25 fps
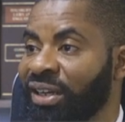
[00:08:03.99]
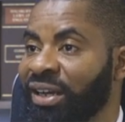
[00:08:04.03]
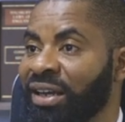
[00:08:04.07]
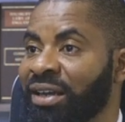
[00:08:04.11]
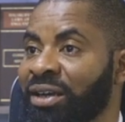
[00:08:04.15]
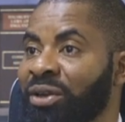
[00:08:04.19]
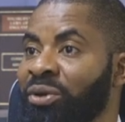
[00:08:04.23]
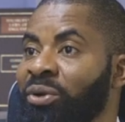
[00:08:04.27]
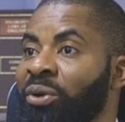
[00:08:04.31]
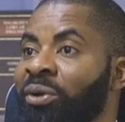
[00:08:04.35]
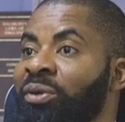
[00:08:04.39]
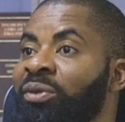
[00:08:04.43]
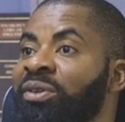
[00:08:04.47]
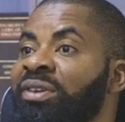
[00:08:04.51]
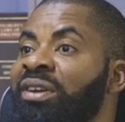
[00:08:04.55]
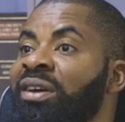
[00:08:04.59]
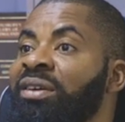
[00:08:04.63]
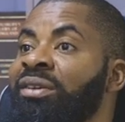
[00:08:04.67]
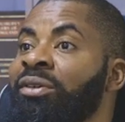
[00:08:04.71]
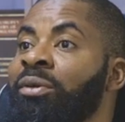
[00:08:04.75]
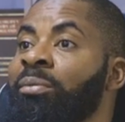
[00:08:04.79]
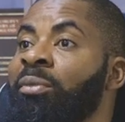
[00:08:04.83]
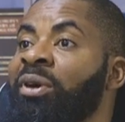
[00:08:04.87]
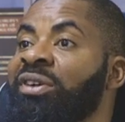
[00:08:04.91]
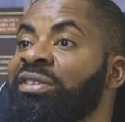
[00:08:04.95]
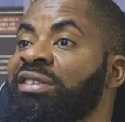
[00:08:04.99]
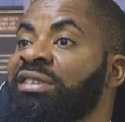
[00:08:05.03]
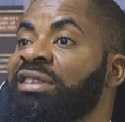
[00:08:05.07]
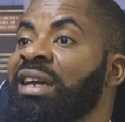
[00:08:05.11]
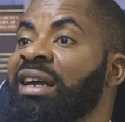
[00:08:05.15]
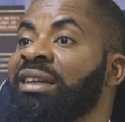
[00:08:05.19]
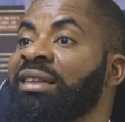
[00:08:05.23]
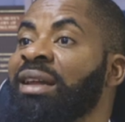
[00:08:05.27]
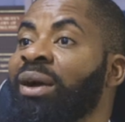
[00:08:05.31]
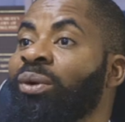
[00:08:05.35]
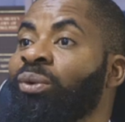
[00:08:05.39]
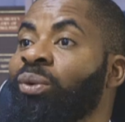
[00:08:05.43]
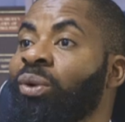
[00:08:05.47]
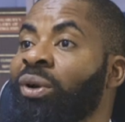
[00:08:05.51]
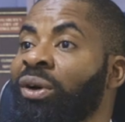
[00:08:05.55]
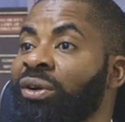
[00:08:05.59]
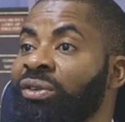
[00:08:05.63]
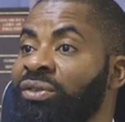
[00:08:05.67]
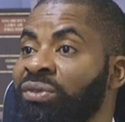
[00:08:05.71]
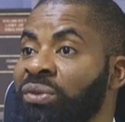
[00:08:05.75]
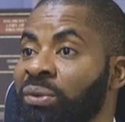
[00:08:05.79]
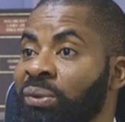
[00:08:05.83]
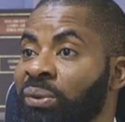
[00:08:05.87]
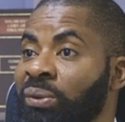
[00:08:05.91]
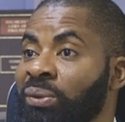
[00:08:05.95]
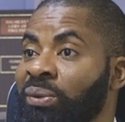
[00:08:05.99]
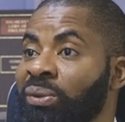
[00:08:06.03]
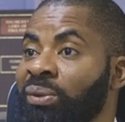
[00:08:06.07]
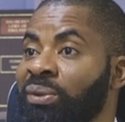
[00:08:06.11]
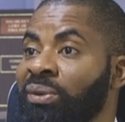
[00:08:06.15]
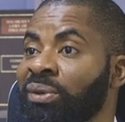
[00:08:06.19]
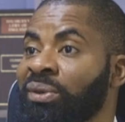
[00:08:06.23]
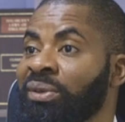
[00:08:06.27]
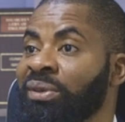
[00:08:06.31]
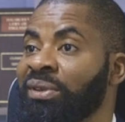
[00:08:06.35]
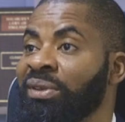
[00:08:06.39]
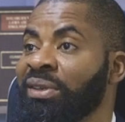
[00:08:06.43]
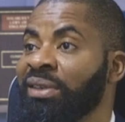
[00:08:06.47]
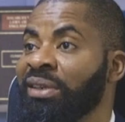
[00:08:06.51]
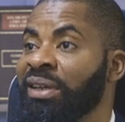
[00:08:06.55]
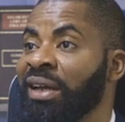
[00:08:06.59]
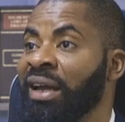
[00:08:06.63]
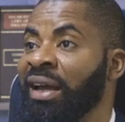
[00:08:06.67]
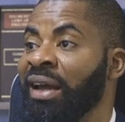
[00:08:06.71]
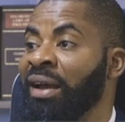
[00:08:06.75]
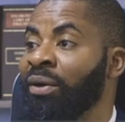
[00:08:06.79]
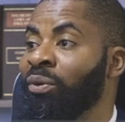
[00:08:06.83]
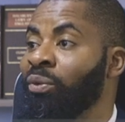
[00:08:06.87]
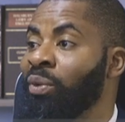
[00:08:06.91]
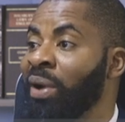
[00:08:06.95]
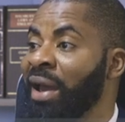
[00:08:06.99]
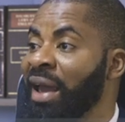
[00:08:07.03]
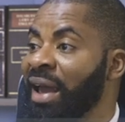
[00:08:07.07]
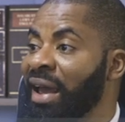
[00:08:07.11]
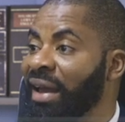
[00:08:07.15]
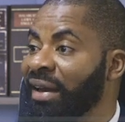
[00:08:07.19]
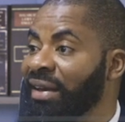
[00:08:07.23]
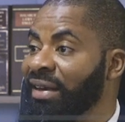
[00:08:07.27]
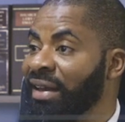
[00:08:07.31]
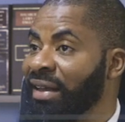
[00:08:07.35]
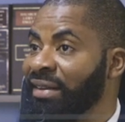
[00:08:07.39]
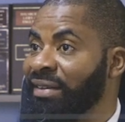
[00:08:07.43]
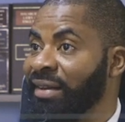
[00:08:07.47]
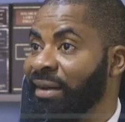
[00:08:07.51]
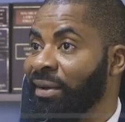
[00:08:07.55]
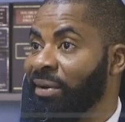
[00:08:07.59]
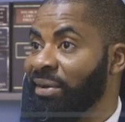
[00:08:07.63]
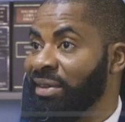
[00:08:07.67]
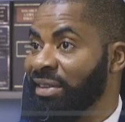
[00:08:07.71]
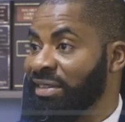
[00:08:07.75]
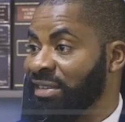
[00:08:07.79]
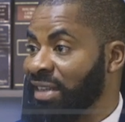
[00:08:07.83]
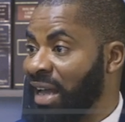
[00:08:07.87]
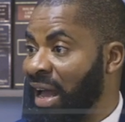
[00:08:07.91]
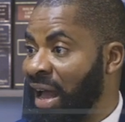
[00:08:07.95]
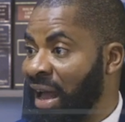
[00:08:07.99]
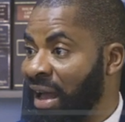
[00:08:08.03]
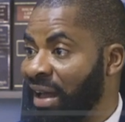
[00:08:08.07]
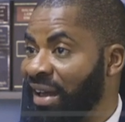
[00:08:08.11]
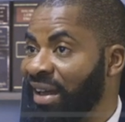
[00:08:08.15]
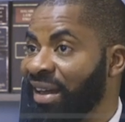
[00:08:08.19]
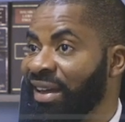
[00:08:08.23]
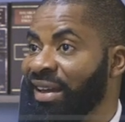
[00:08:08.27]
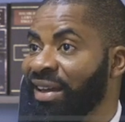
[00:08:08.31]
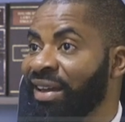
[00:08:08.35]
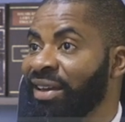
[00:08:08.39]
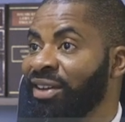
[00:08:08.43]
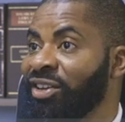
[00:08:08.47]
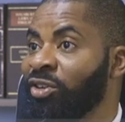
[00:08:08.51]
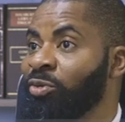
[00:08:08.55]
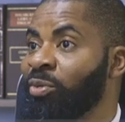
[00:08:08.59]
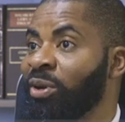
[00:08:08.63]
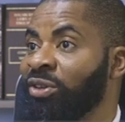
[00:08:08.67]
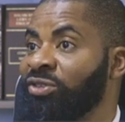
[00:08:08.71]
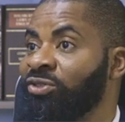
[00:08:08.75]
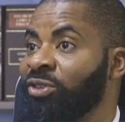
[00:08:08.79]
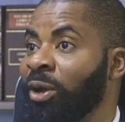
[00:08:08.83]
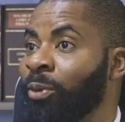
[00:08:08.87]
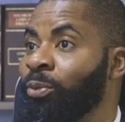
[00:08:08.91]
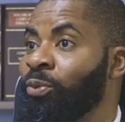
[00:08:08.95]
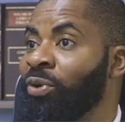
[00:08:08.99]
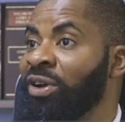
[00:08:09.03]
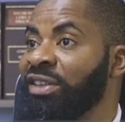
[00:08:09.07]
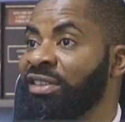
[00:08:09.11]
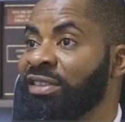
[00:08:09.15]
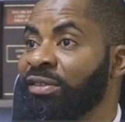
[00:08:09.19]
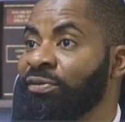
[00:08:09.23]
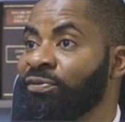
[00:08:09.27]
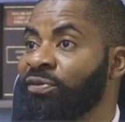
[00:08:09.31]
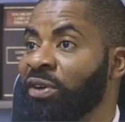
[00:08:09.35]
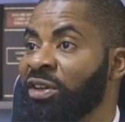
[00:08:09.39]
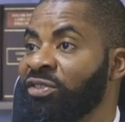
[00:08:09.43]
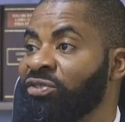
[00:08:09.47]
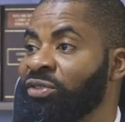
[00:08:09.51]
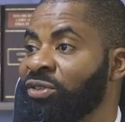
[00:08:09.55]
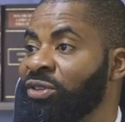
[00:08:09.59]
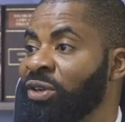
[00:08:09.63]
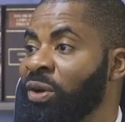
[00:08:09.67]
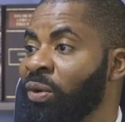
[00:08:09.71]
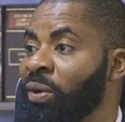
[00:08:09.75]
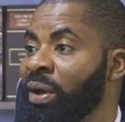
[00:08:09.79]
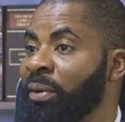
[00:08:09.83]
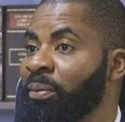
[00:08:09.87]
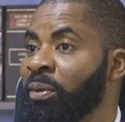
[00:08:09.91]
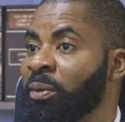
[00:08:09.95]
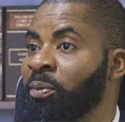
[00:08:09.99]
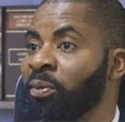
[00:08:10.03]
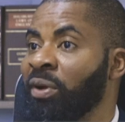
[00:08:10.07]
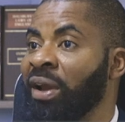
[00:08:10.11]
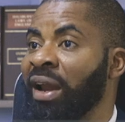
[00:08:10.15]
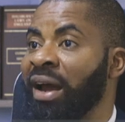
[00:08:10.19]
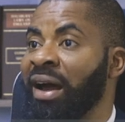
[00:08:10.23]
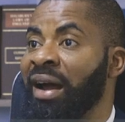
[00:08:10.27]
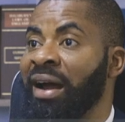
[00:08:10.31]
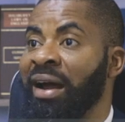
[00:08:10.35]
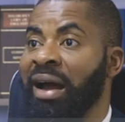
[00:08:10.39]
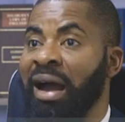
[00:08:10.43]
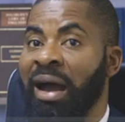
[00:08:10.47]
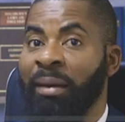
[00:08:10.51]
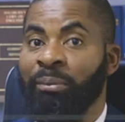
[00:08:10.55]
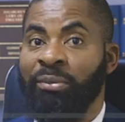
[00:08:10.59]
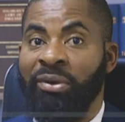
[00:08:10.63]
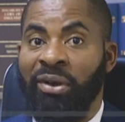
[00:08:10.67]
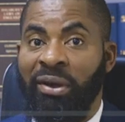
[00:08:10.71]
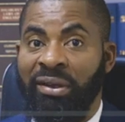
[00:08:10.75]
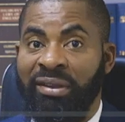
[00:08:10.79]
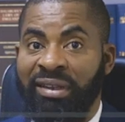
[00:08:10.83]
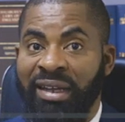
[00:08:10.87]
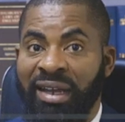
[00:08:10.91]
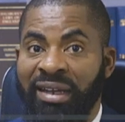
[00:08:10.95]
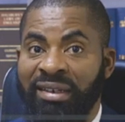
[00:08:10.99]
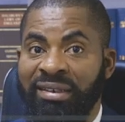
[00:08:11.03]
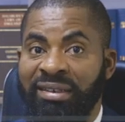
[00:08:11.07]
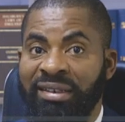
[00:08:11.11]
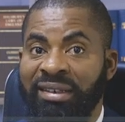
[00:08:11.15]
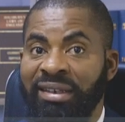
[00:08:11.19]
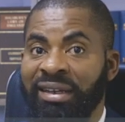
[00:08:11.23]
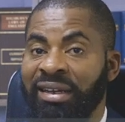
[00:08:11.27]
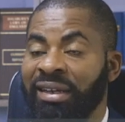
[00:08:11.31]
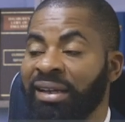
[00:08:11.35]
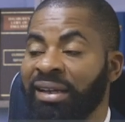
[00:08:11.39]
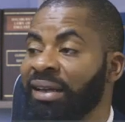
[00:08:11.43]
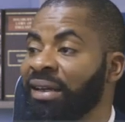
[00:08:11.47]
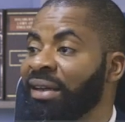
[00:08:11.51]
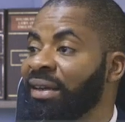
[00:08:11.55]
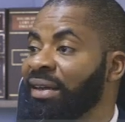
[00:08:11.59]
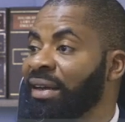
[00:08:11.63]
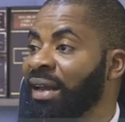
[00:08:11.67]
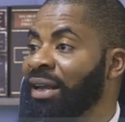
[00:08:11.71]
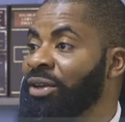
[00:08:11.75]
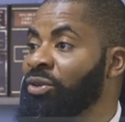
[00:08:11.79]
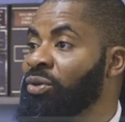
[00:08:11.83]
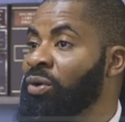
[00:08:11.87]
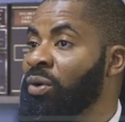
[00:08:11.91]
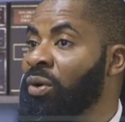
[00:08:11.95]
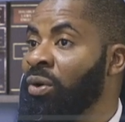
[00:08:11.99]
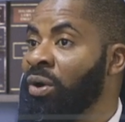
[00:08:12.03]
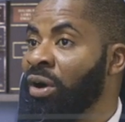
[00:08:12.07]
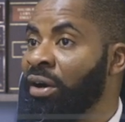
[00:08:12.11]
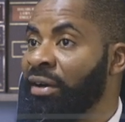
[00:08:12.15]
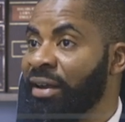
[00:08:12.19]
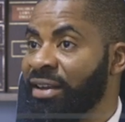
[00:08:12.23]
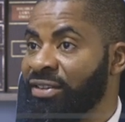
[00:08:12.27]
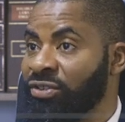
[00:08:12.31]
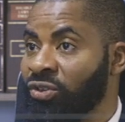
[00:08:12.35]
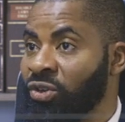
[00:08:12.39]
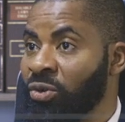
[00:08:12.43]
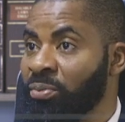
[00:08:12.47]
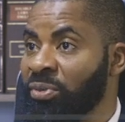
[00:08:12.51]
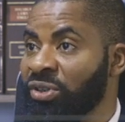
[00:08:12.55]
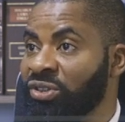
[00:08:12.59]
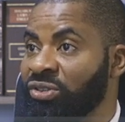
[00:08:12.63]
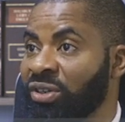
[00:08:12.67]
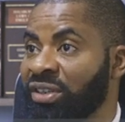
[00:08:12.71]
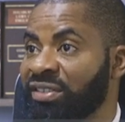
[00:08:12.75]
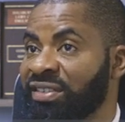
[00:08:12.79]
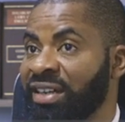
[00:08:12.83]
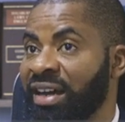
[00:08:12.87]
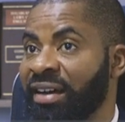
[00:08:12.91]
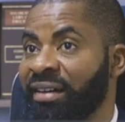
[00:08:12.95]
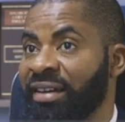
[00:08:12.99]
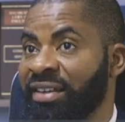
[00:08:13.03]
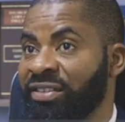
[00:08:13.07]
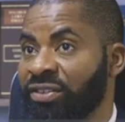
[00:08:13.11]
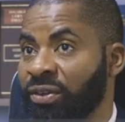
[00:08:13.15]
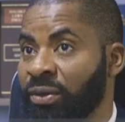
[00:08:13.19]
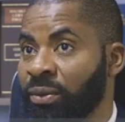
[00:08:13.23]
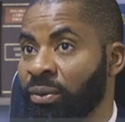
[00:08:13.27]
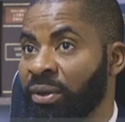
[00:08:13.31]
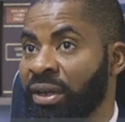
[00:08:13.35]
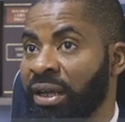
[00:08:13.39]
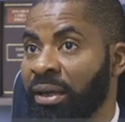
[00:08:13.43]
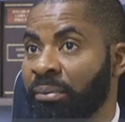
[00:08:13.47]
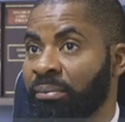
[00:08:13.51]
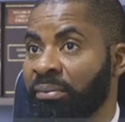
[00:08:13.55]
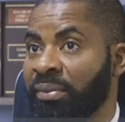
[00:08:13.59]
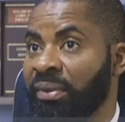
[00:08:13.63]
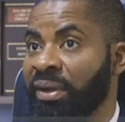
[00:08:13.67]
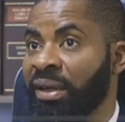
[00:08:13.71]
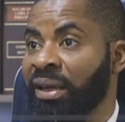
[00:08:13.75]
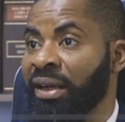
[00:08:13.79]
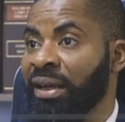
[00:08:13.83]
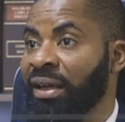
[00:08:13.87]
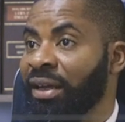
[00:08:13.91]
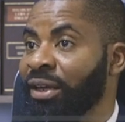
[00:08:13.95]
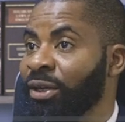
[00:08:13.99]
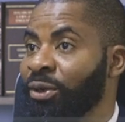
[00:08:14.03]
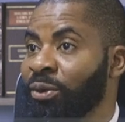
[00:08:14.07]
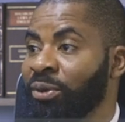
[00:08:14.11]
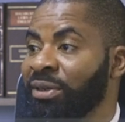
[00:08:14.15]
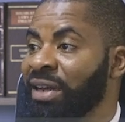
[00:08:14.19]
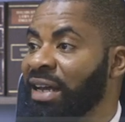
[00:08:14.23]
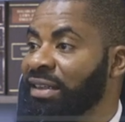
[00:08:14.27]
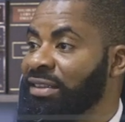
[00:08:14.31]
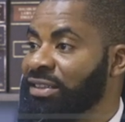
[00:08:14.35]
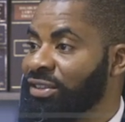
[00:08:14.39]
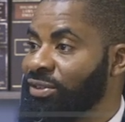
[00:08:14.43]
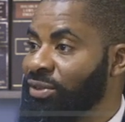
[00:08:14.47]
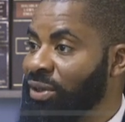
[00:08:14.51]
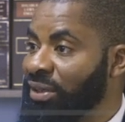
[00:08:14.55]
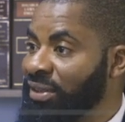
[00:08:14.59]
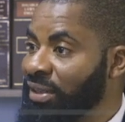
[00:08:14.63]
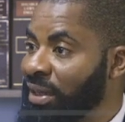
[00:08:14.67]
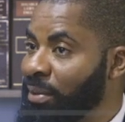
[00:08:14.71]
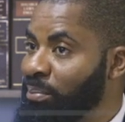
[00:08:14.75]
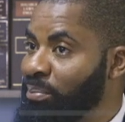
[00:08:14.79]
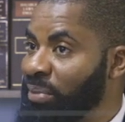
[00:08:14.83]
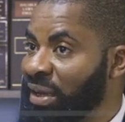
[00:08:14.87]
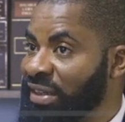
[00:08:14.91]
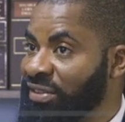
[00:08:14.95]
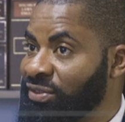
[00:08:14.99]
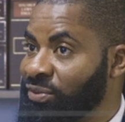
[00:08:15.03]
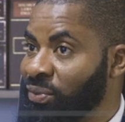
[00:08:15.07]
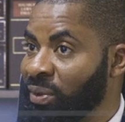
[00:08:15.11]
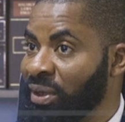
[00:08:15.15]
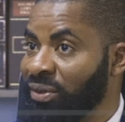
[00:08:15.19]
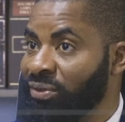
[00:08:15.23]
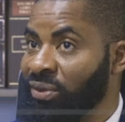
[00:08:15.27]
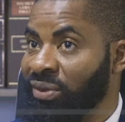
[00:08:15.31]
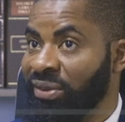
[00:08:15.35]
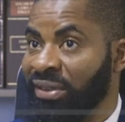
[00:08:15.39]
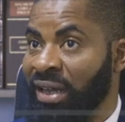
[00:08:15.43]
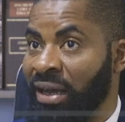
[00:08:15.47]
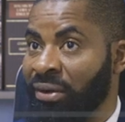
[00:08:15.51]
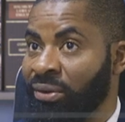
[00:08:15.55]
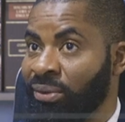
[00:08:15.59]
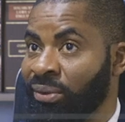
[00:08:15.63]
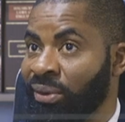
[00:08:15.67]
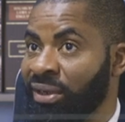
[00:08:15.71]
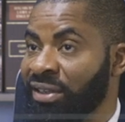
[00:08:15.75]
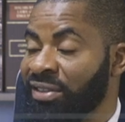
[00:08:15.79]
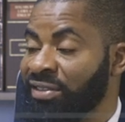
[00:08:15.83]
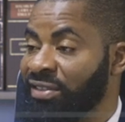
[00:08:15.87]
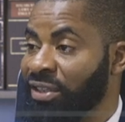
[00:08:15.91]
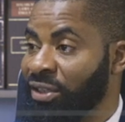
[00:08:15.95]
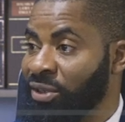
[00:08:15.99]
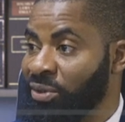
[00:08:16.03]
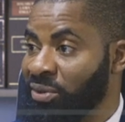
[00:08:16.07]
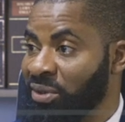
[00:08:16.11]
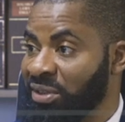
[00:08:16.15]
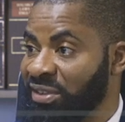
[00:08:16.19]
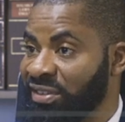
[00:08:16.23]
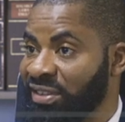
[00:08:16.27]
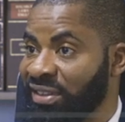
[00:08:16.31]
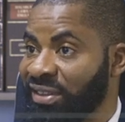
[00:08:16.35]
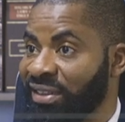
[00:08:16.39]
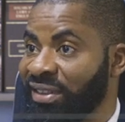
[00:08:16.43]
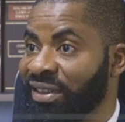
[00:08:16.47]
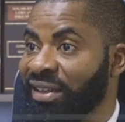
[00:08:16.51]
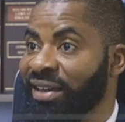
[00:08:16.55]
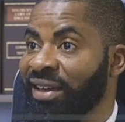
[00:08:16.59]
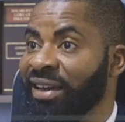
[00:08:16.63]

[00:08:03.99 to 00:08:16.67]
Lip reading: You must take the war to where the terrorists are. You must stop waiting for a situation where people are abducted, then you go on rescue missions and rescue them. That is not the best way to tackle insecurity.